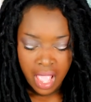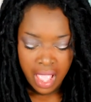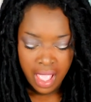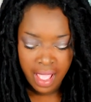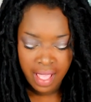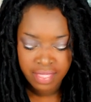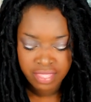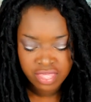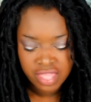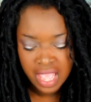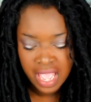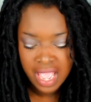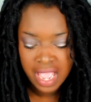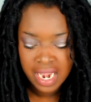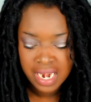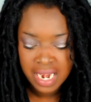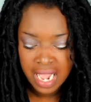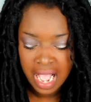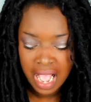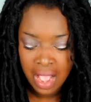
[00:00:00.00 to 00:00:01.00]
And
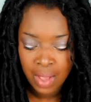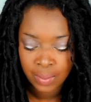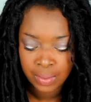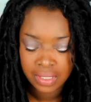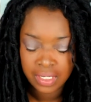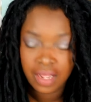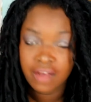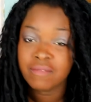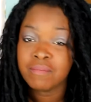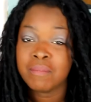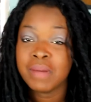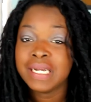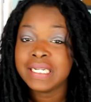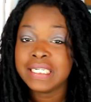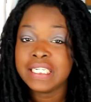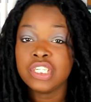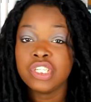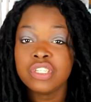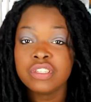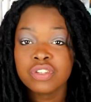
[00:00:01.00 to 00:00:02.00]
then I would love
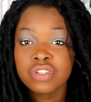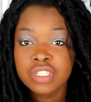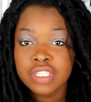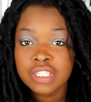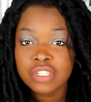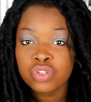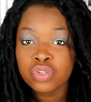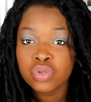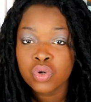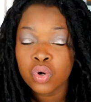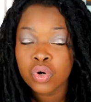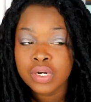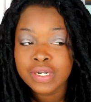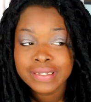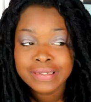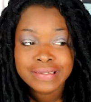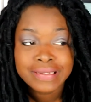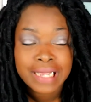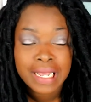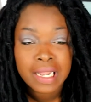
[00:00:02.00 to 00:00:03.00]
money
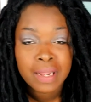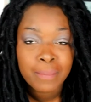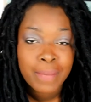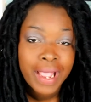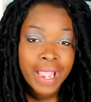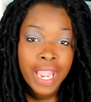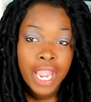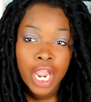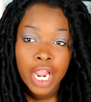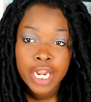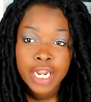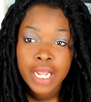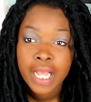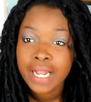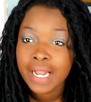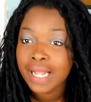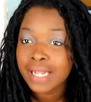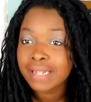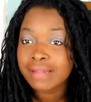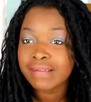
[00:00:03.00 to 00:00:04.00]
towards getting my hair
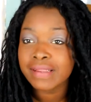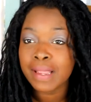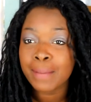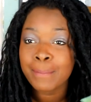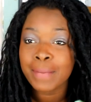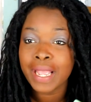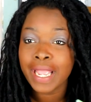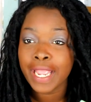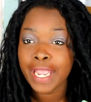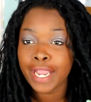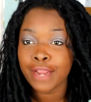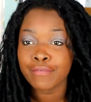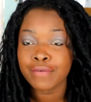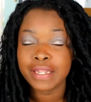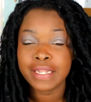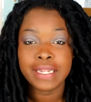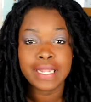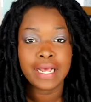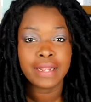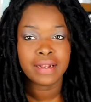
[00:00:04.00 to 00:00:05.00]
done. I need to get my hair
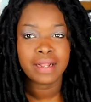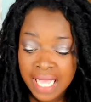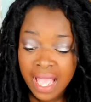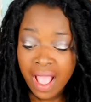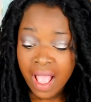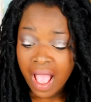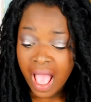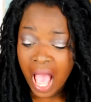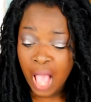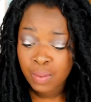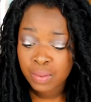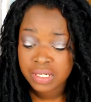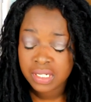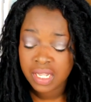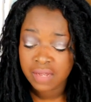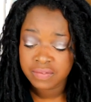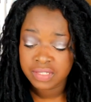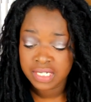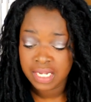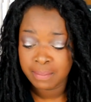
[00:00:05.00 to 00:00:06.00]
redone. I would
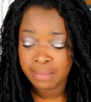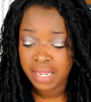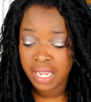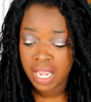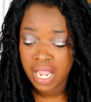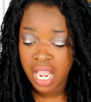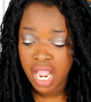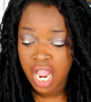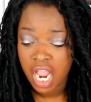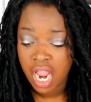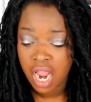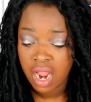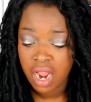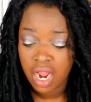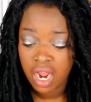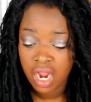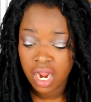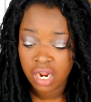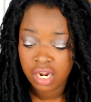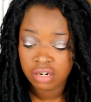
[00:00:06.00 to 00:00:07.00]
love to get my
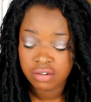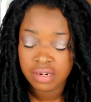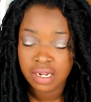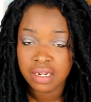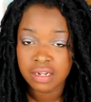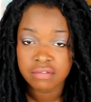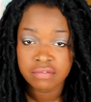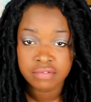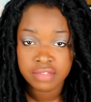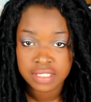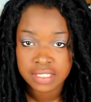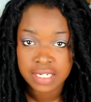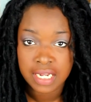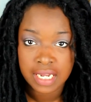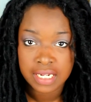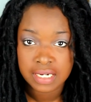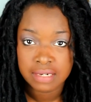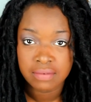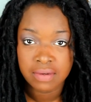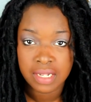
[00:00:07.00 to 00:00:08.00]
hair
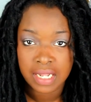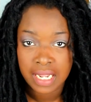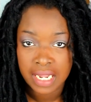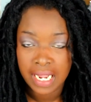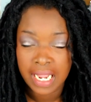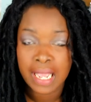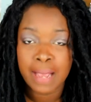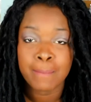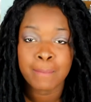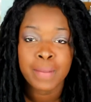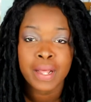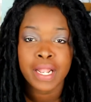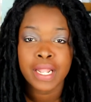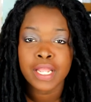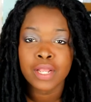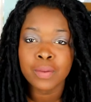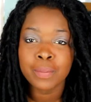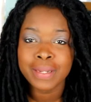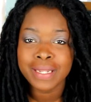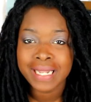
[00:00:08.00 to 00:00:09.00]
redone, well I am,
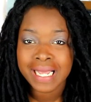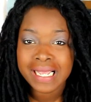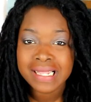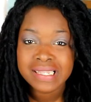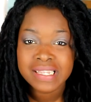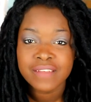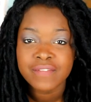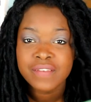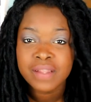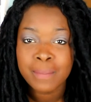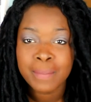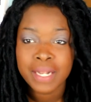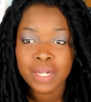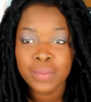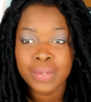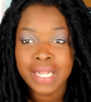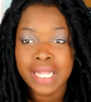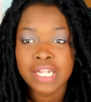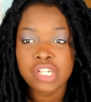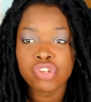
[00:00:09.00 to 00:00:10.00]
but it would be nice if somebody
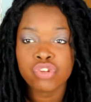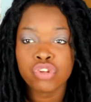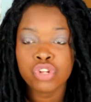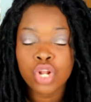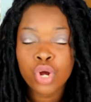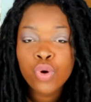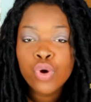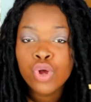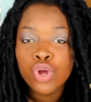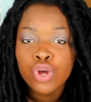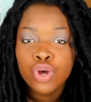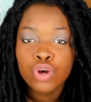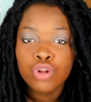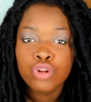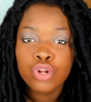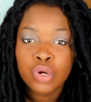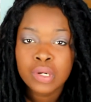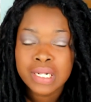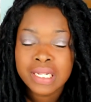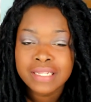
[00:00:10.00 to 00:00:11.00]
would like to, you know,
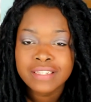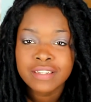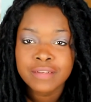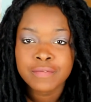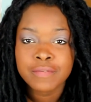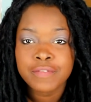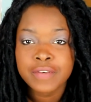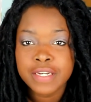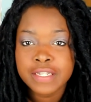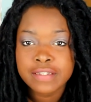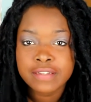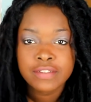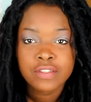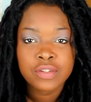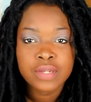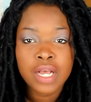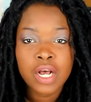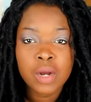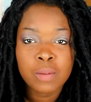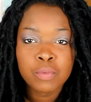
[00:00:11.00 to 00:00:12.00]
donate some funds
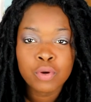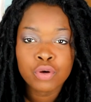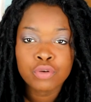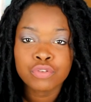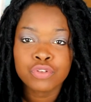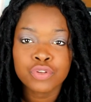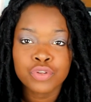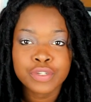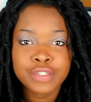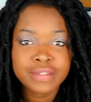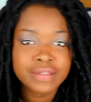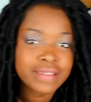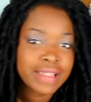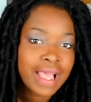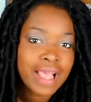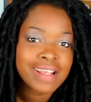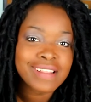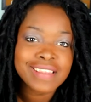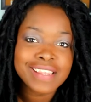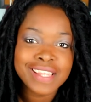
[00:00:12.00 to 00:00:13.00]
to help go towards that.